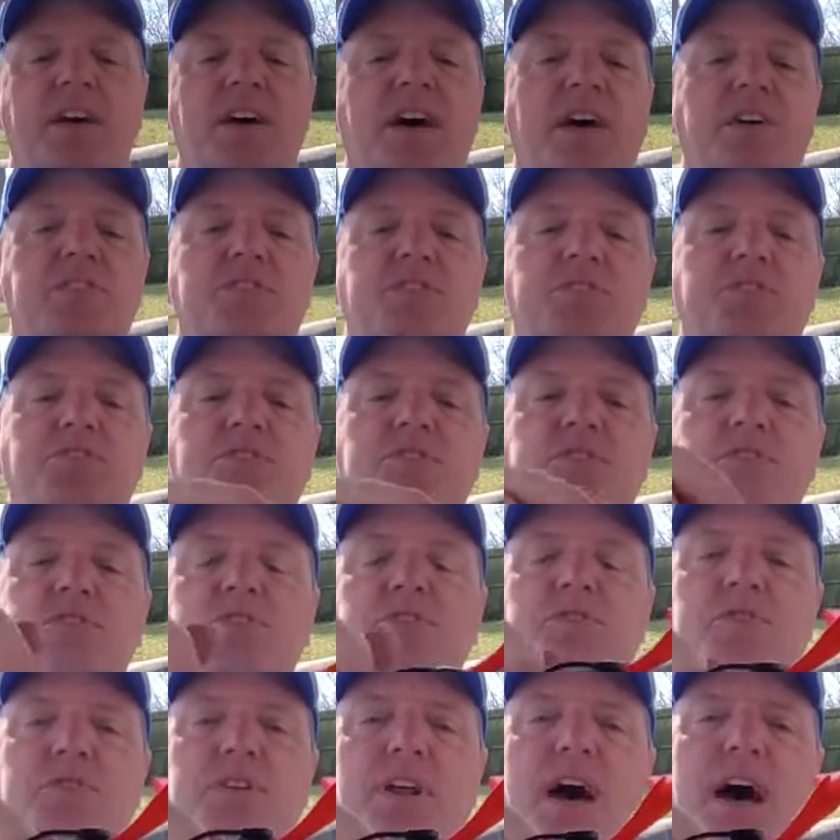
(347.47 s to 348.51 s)
unscrew this
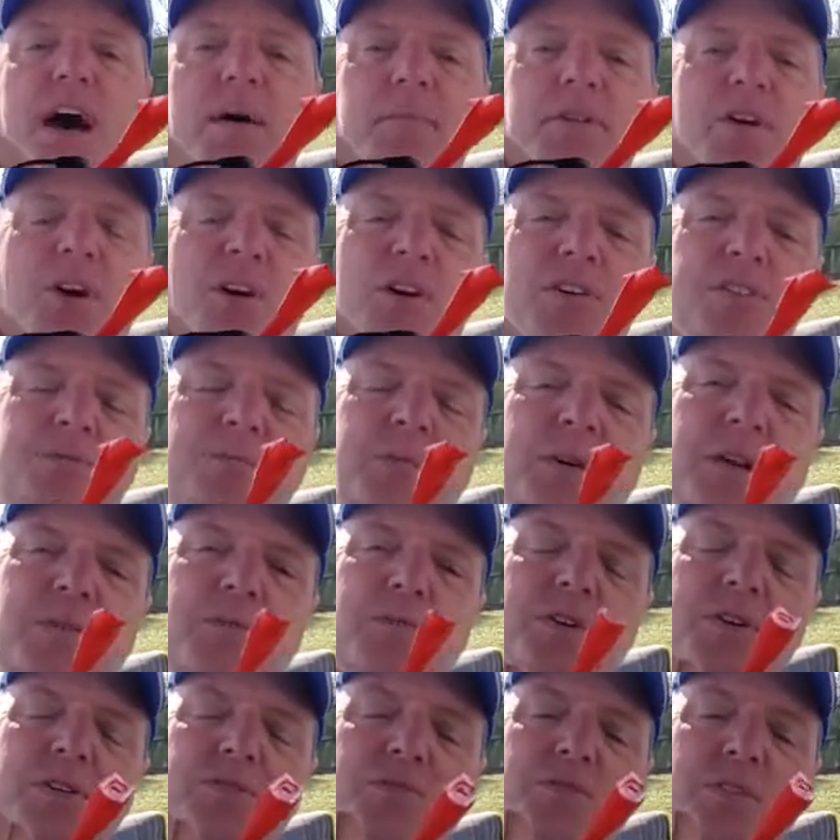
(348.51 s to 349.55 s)
little knob, and all spinning
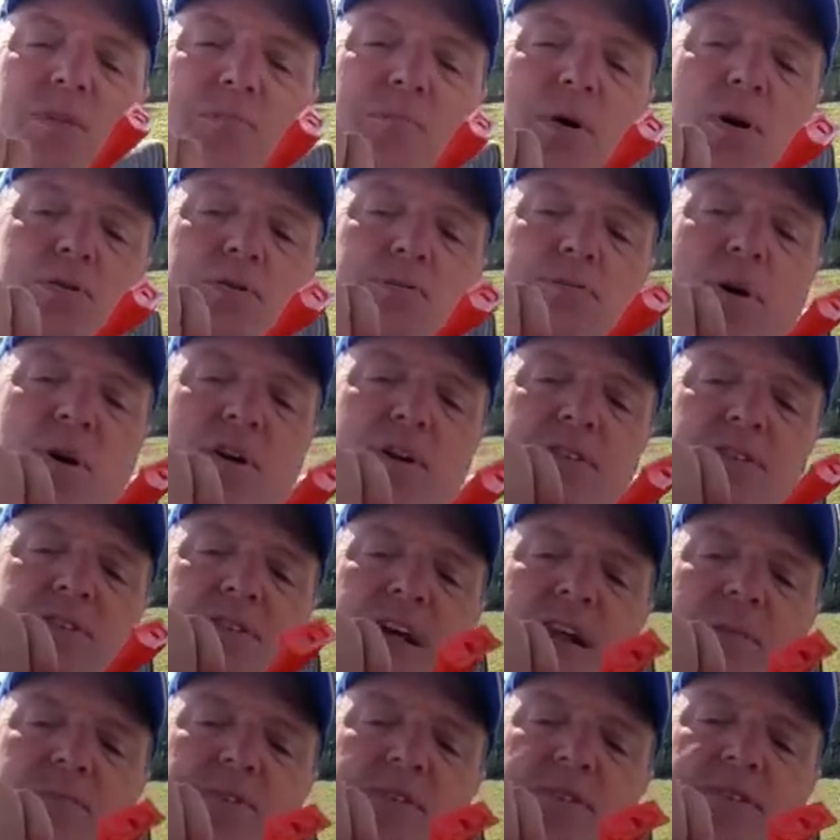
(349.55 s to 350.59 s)
reels for the most part are
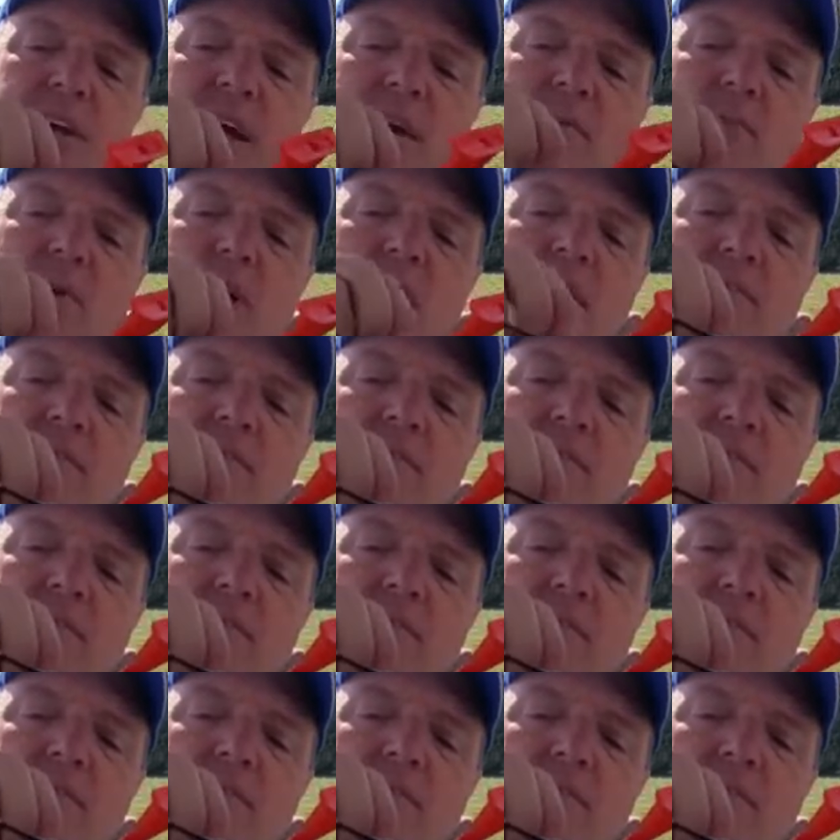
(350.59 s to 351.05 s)
set up the same way.